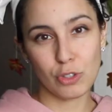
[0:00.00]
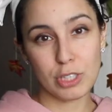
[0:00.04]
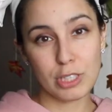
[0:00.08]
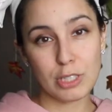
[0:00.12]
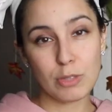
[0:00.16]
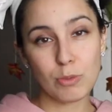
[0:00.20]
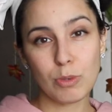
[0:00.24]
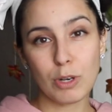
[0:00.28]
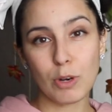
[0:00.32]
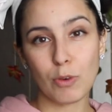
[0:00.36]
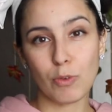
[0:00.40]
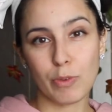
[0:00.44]

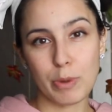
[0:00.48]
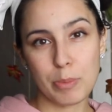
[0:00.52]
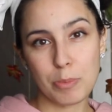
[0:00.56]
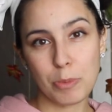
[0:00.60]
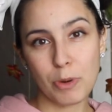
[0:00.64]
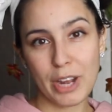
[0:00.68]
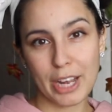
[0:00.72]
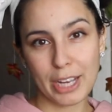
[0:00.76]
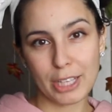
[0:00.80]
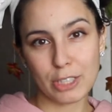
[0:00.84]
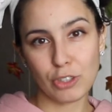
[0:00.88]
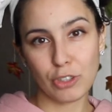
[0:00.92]
This is what a
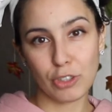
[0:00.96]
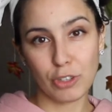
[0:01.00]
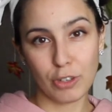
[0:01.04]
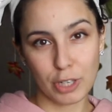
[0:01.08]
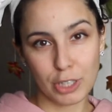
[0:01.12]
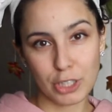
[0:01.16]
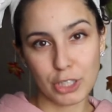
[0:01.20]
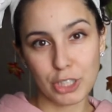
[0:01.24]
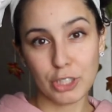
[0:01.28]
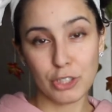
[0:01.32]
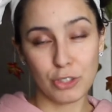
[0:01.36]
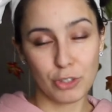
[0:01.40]
ripple, extra
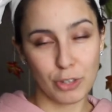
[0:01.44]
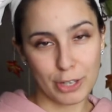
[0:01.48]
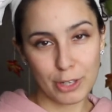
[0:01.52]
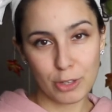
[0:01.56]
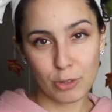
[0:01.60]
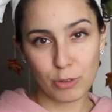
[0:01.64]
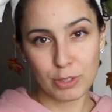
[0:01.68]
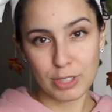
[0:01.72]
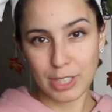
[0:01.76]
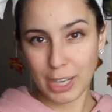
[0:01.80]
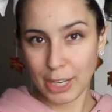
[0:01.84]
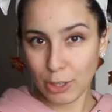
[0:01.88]
crunchy,
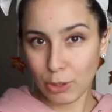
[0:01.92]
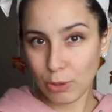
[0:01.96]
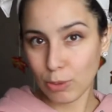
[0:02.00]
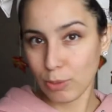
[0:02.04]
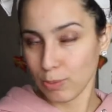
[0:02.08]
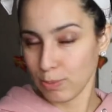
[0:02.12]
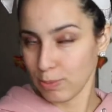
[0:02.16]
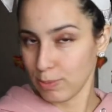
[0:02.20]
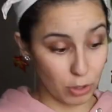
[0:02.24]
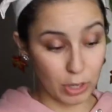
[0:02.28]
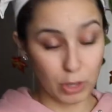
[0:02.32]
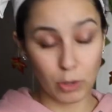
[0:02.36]

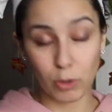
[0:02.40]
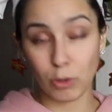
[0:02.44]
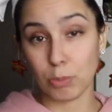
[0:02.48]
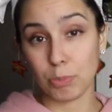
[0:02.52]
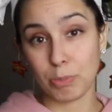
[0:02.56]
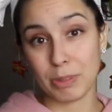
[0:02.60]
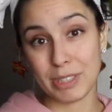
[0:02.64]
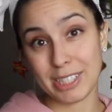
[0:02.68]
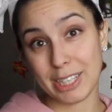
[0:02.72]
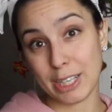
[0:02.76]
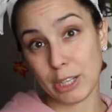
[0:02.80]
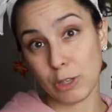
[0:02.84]
Tayto,
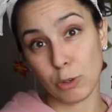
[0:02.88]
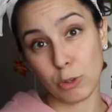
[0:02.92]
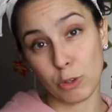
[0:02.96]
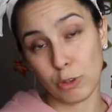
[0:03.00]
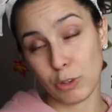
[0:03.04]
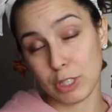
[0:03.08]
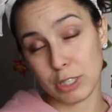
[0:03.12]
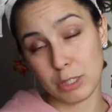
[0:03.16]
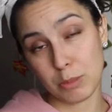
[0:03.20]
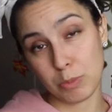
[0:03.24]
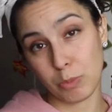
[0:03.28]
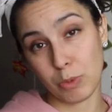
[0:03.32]
crickled potato
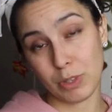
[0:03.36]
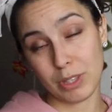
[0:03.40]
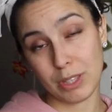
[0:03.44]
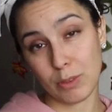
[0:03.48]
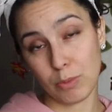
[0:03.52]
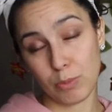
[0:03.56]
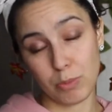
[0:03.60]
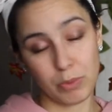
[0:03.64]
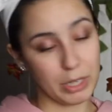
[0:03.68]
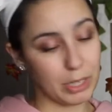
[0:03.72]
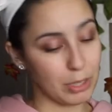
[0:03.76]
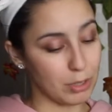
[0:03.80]
crisp with
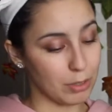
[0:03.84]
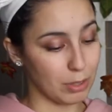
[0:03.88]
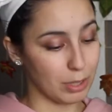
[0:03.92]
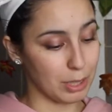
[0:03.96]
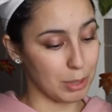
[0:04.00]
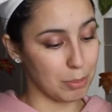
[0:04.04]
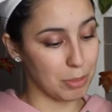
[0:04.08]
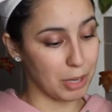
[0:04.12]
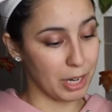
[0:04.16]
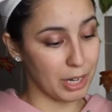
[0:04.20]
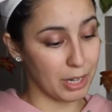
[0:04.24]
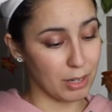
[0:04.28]
a
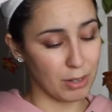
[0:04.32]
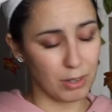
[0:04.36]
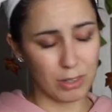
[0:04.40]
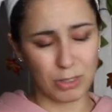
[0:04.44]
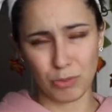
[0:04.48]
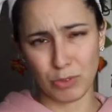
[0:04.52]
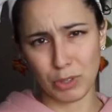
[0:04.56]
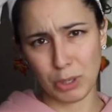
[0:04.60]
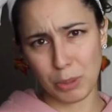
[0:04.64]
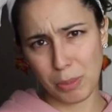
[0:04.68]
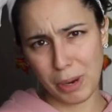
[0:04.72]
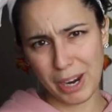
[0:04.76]
wrinkly bite,
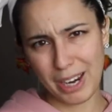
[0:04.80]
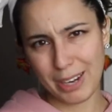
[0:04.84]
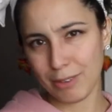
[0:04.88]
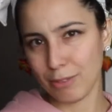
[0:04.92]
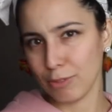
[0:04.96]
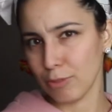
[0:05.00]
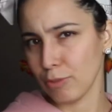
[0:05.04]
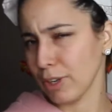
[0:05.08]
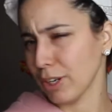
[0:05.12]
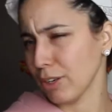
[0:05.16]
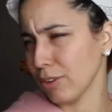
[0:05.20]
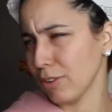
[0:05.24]
on real
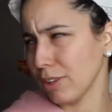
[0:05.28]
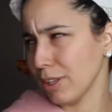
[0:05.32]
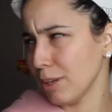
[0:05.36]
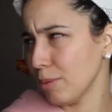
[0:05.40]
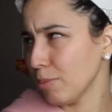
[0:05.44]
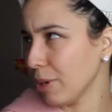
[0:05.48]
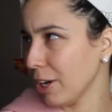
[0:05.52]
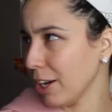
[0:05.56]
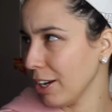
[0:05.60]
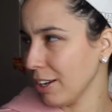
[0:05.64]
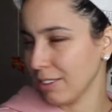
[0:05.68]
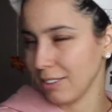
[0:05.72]
bite.
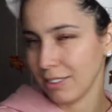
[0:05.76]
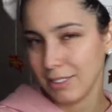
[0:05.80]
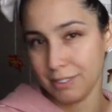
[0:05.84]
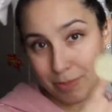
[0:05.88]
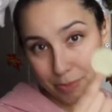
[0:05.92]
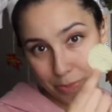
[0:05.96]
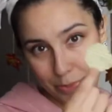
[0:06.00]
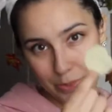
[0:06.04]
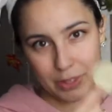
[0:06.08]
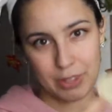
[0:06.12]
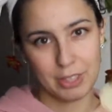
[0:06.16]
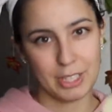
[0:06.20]

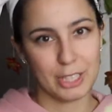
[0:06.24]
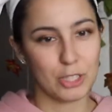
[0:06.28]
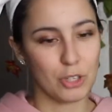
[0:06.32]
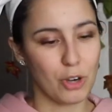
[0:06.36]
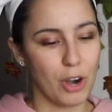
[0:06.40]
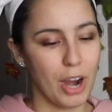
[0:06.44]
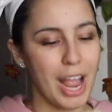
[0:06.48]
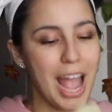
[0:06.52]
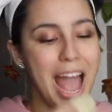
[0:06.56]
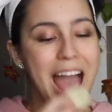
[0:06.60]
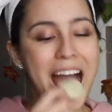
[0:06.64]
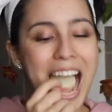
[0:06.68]
Let's
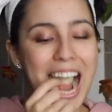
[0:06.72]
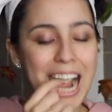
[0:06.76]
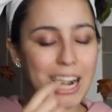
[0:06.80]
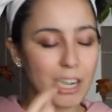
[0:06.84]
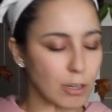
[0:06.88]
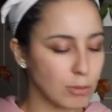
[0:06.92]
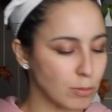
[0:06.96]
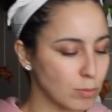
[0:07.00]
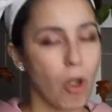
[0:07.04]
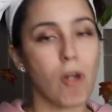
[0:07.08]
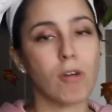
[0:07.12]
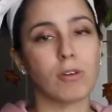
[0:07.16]
try it.
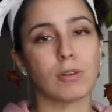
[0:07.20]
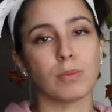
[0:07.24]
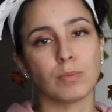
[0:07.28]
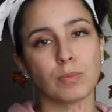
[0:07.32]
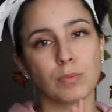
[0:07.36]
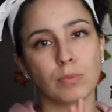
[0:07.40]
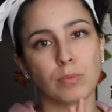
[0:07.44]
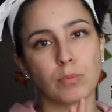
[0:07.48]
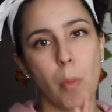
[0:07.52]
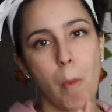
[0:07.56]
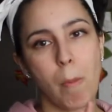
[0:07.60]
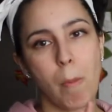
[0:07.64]
Oh.